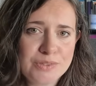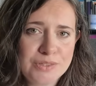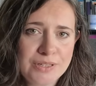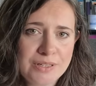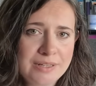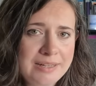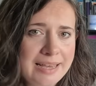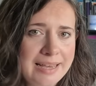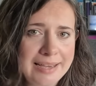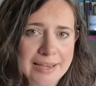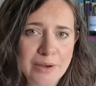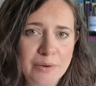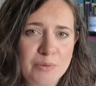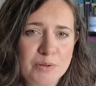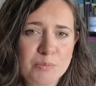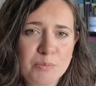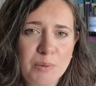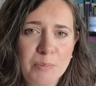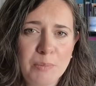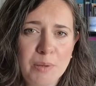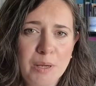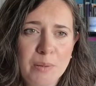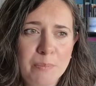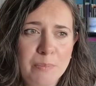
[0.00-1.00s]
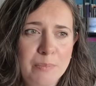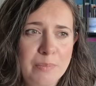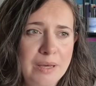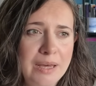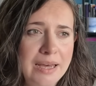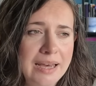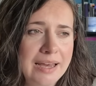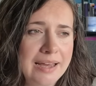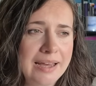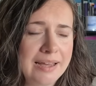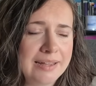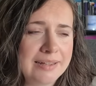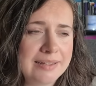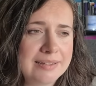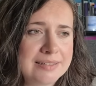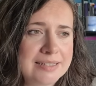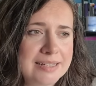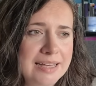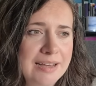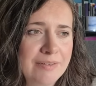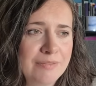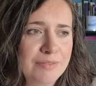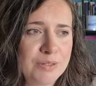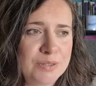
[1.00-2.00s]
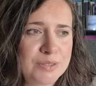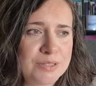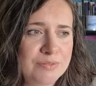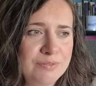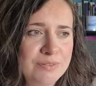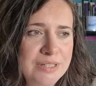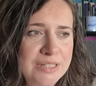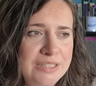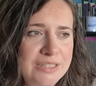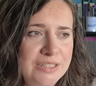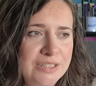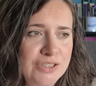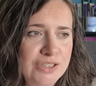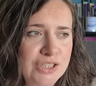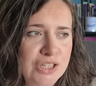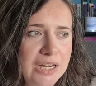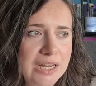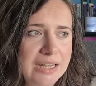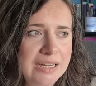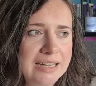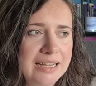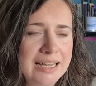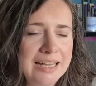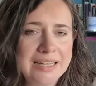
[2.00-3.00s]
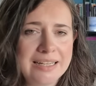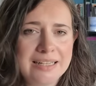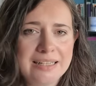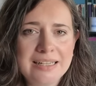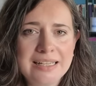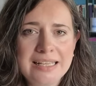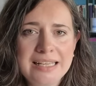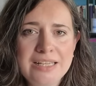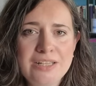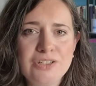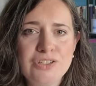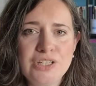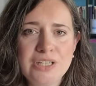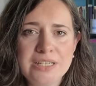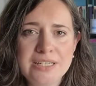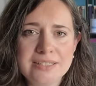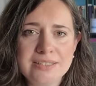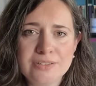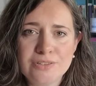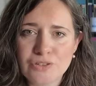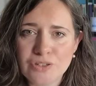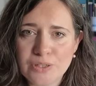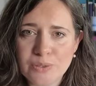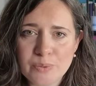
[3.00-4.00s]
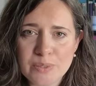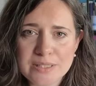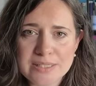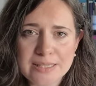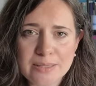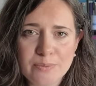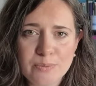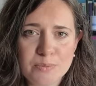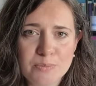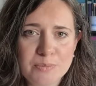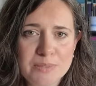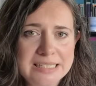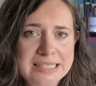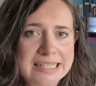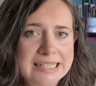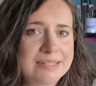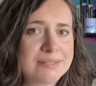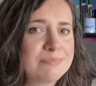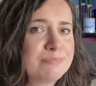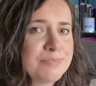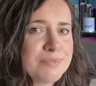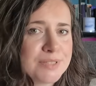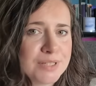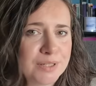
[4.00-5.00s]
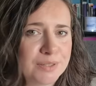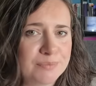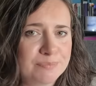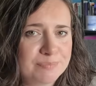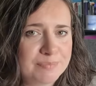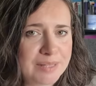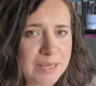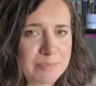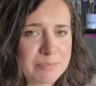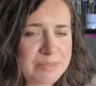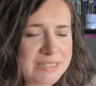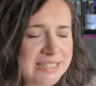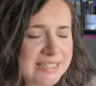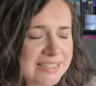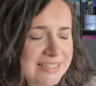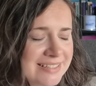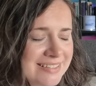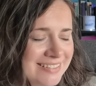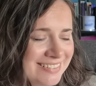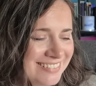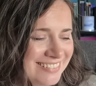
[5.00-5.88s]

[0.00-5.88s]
hang out with my mum and have lots of knitting chat and eat cheese and drink whiskey with my dad. So happy days.